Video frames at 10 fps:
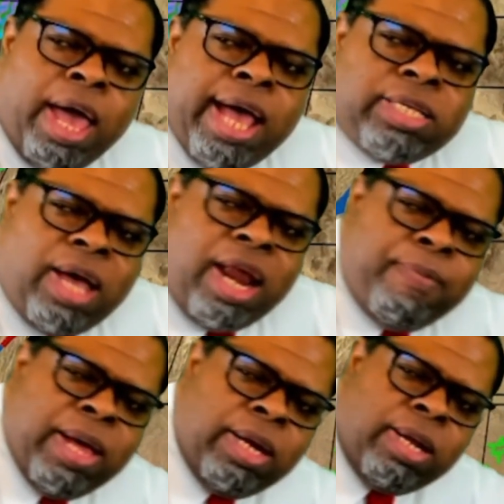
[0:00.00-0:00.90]
It's going
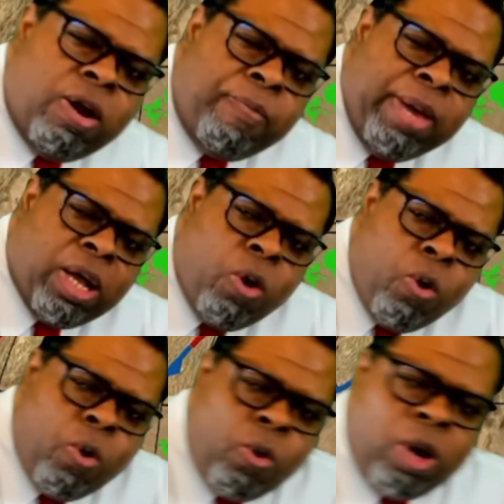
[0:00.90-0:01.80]
to be a little bit
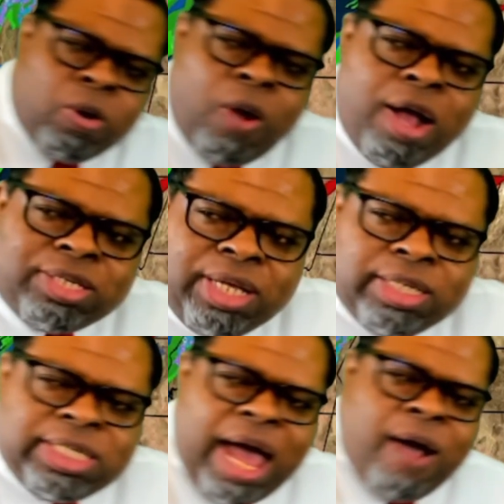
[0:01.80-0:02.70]
cool across the
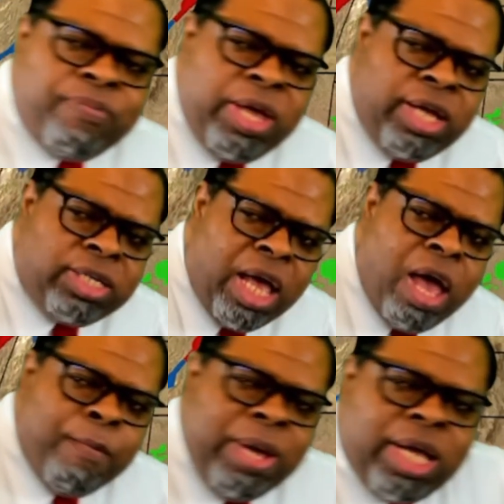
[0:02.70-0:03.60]
southeast
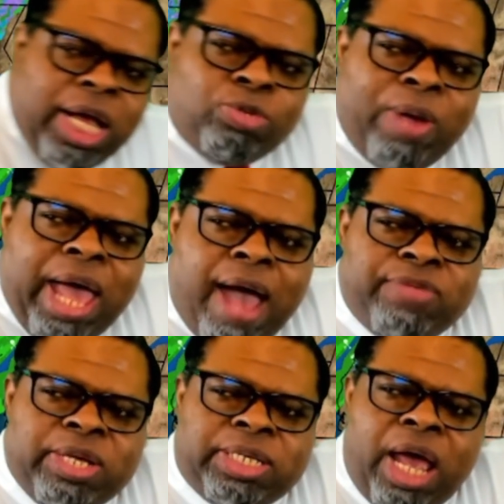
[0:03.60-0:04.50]
because we
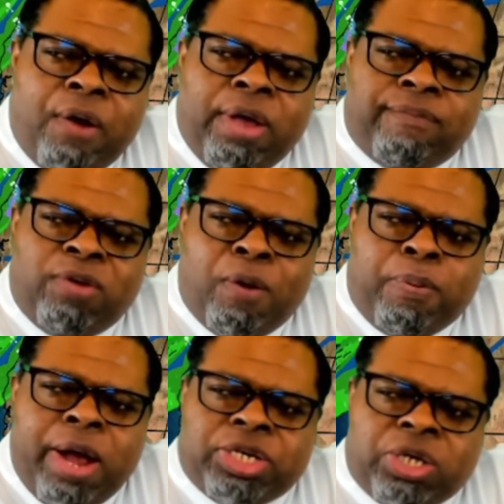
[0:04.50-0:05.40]
have this area of low
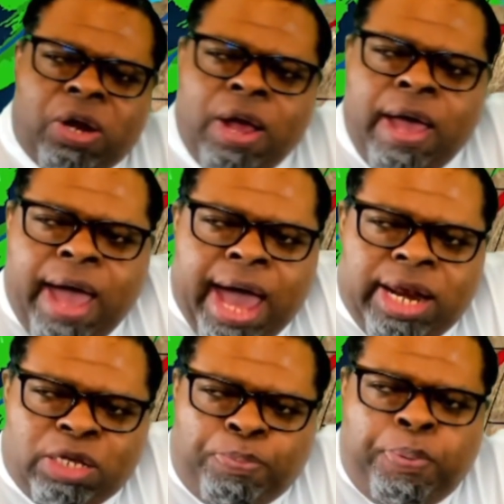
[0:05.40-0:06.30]
pressure,
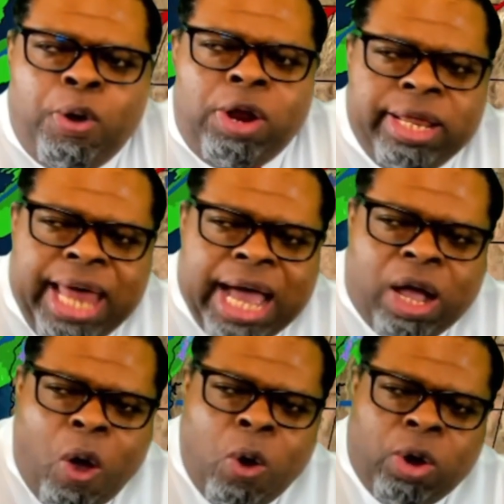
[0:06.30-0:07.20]
and it's pulling that
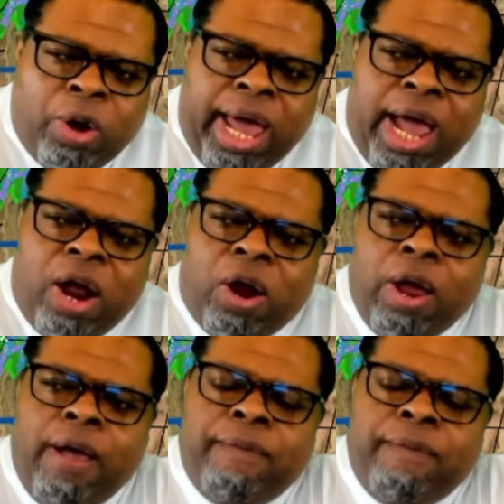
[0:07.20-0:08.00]
colder air